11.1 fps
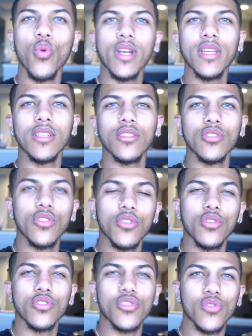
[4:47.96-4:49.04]
What it
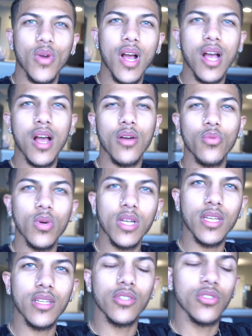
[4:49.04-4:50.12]
do, squad? What
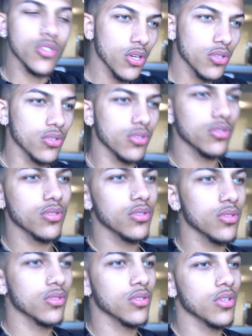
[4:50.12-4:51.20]
it do?
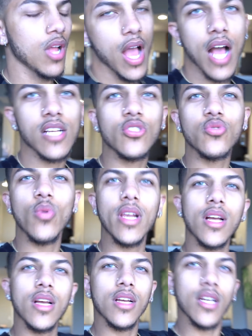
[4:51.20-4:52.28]
I swear
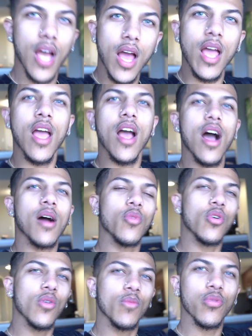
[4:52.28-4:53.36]
to God,
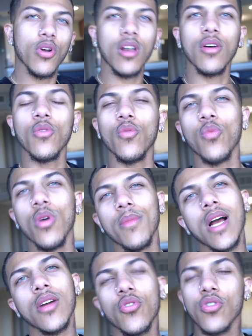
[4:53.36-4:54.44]
I'ma pull up with
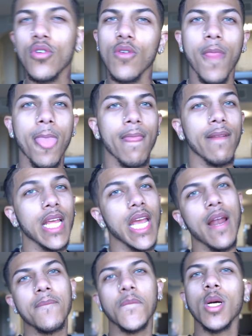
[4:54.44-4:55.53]
my crew.
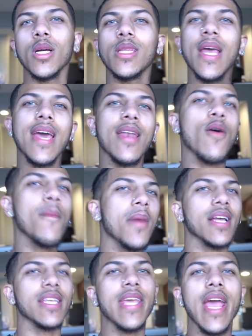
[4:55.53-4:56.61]
And I put that on
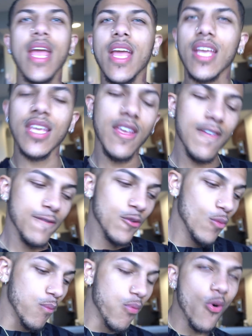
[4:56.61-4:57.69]
my gang. If
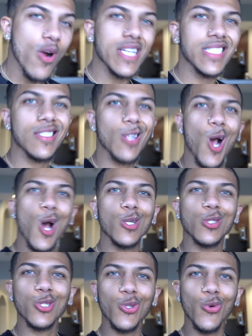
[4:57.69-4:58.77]
you boys
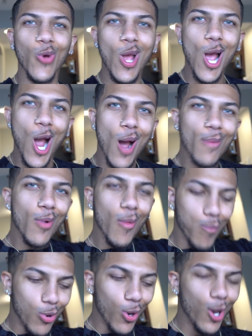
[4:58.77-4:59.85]
talk too, I'ma
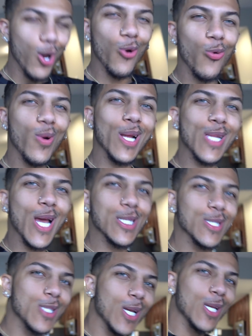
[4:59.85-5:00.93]
pull up with that
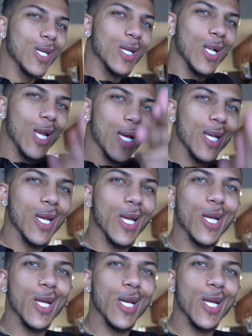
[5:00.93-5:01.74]
sticky lady.